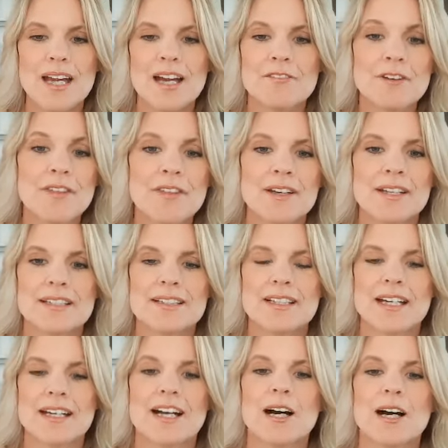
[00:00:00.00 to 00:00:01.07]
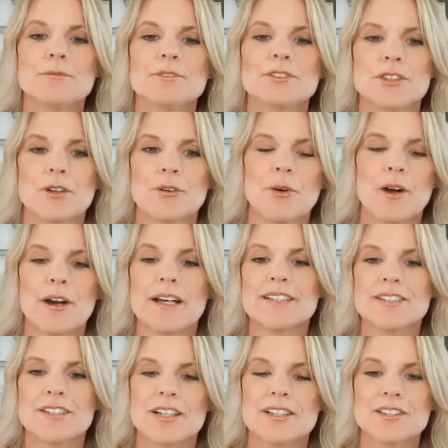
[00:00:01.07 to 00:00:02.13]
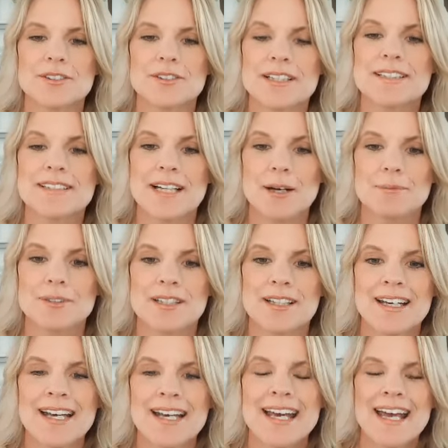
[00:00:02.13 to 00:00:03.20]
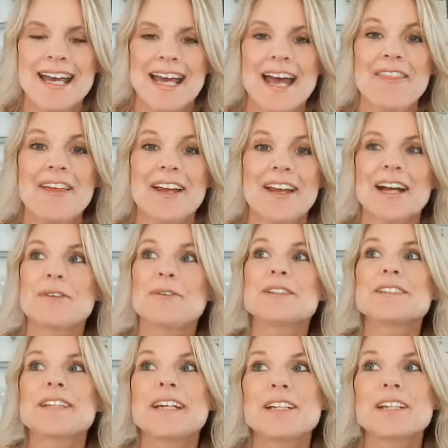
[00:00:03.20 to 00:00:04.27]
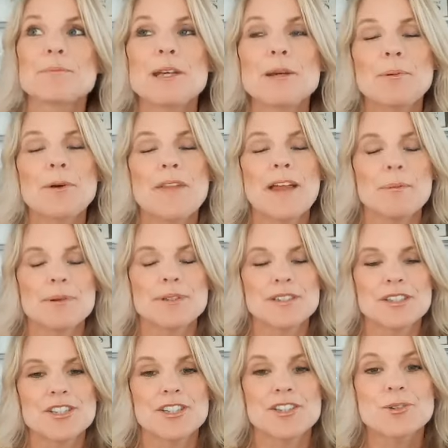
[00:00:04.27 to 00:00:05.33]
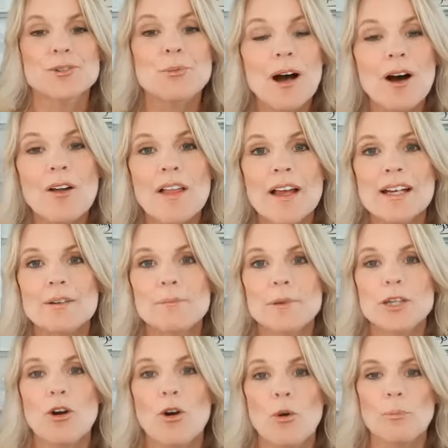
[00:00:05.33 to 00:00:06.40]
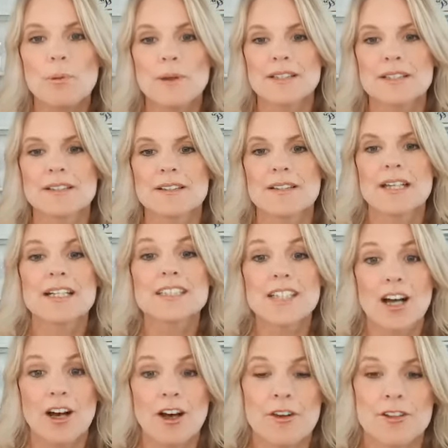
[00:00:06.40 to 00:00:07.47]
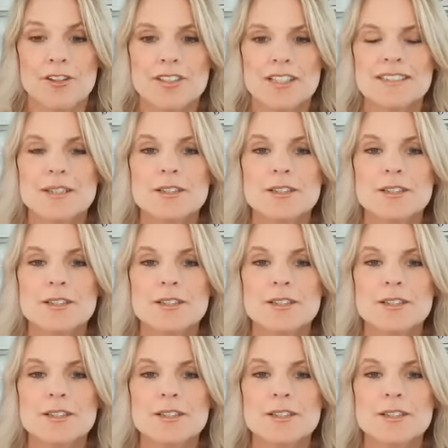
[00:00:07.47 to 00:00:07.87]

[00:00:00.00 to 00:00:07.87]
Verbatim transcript: everything and, and come to where I started to accept. And then I would say to people in that position as well, like be open to others. Cause